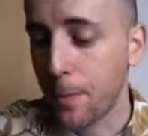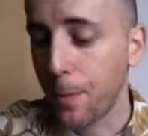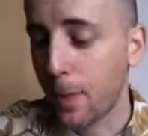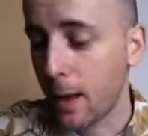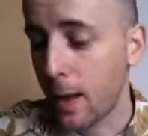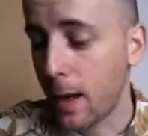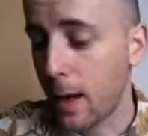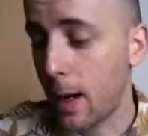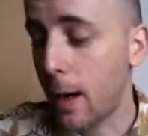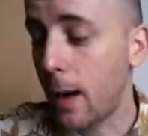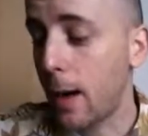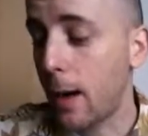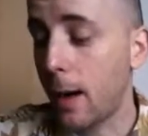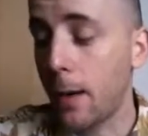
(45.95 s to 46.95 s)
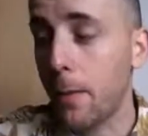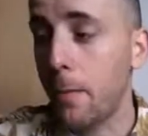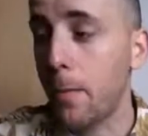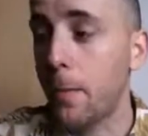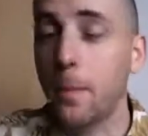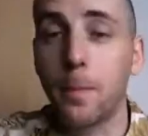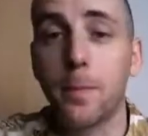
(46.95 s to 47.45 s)
the criteria
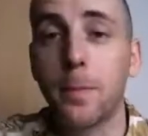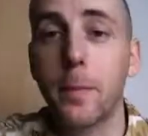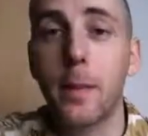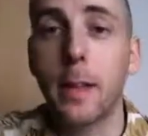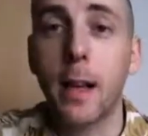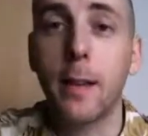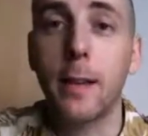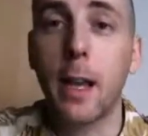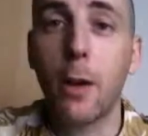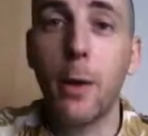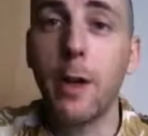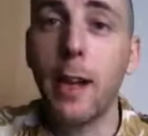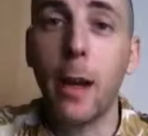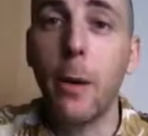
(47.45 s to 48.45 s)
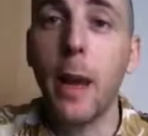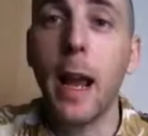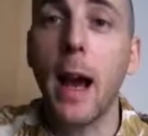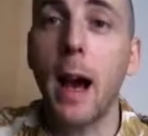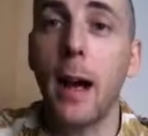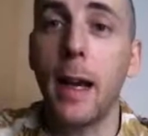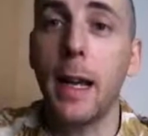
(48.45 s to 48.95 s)
is obviously my favorite
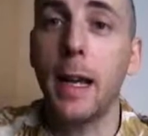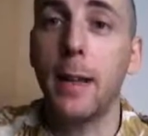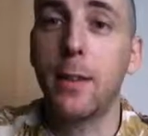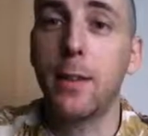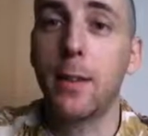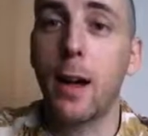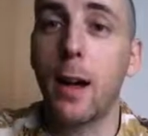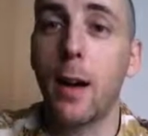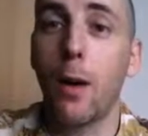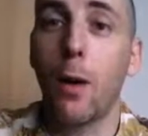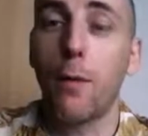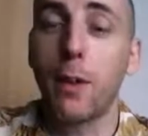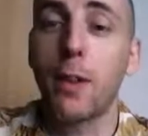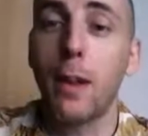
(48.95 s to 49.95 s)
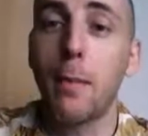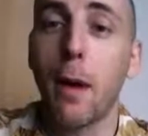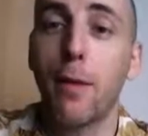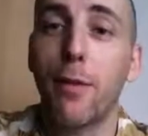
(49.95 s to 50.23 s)
soundtracks, but it's also